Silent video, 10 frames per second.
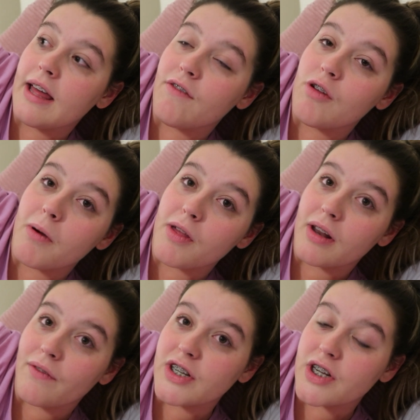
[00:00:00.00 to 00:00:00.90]
If you
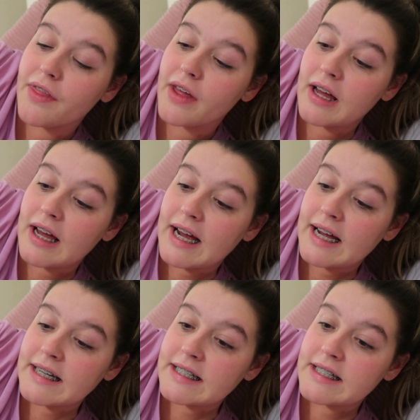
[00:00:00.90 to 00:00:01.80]
both love each other
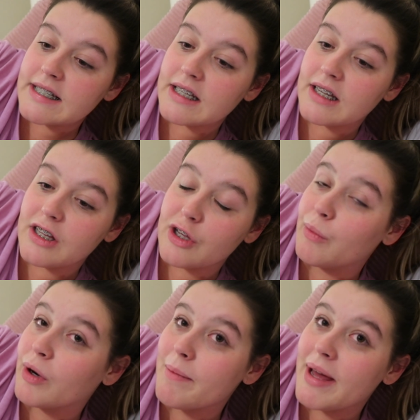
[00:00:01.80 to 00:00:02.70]
and
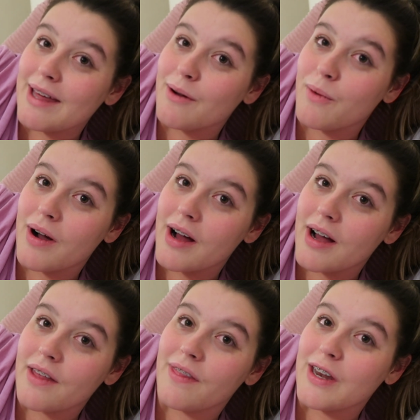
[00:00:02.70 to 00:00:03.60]
you want to make it
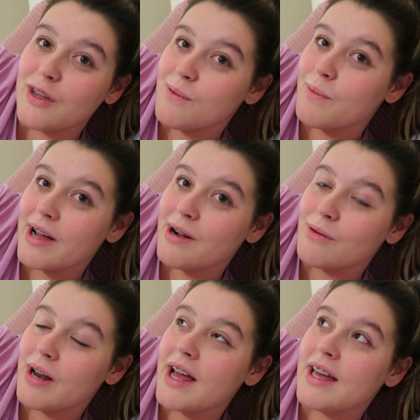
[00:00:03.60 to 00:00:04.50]
work, then you
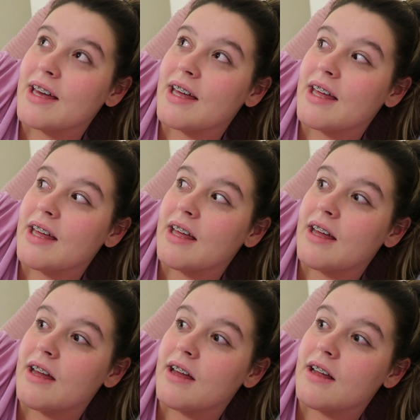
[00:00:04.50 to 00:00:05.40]
will. Like,
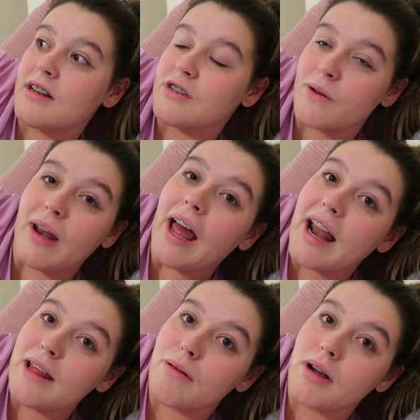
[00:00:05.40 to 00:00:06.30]
don't let
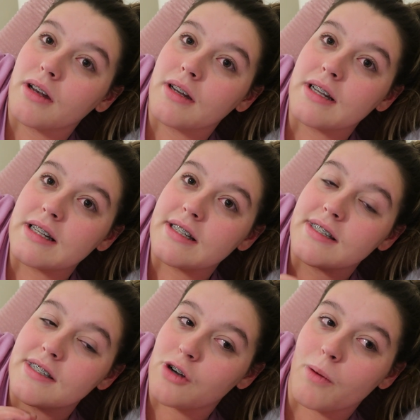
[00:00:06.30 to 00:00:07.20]
anyone
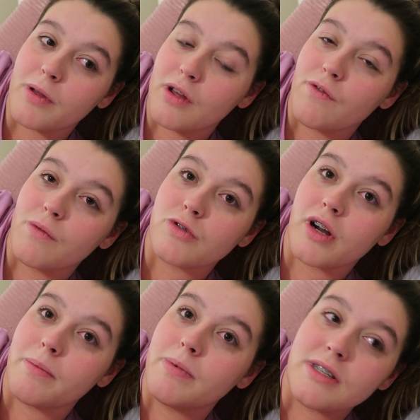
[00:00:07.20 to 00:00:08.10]
stop you from
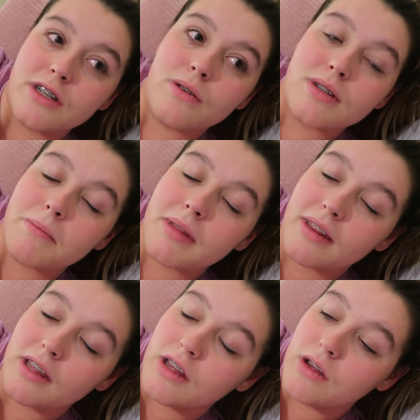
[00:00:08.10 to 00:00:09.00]
trying to pursue
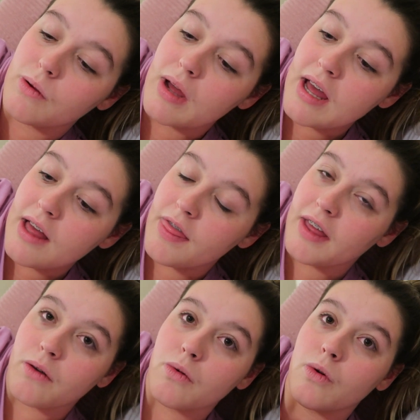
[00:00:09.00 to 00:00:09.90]
something that you
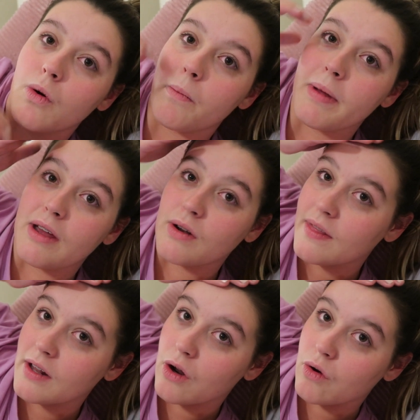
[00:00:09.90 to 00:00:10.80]
think will be good
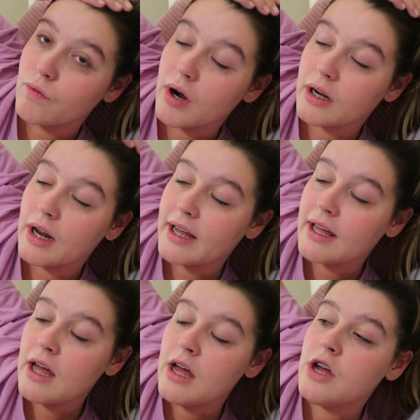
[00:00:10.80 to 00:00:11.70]
in the long run.
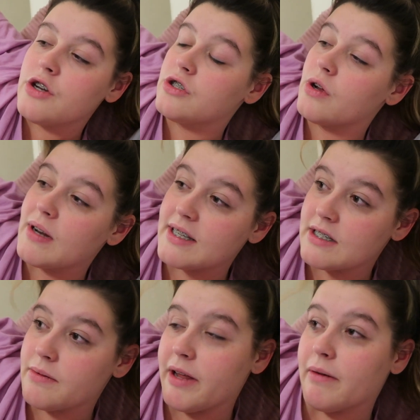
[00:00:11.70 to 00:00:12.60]
Like, just don't
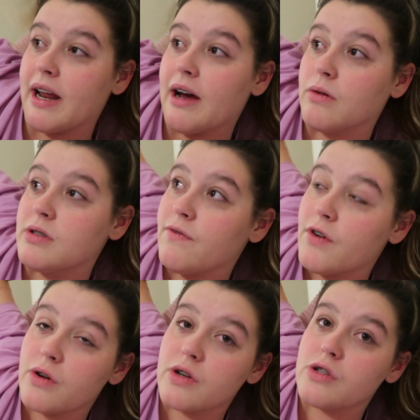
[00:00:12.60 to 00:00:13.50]
listen to anyone else.
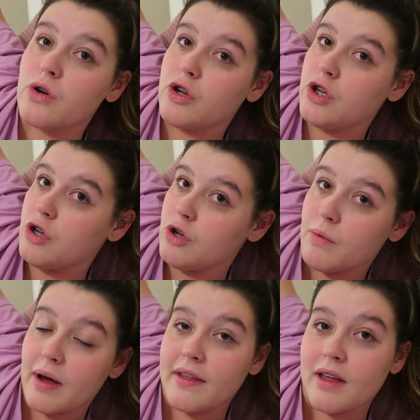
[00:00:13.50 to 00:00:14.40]
Focus on
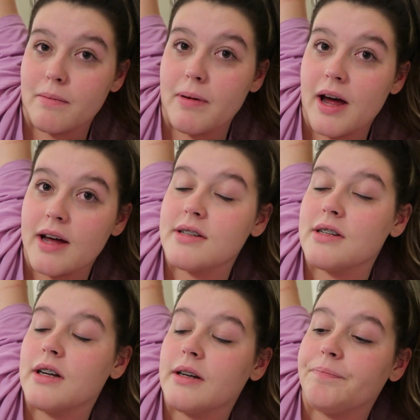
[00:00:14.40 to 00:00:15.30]
you and the other
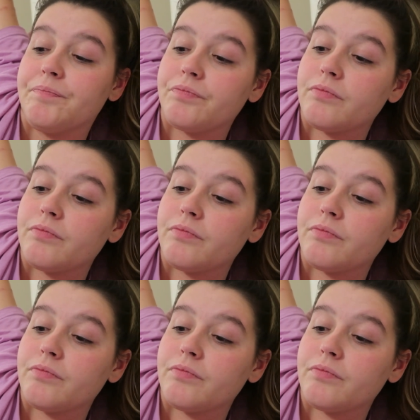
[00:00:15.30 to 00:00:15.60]
person,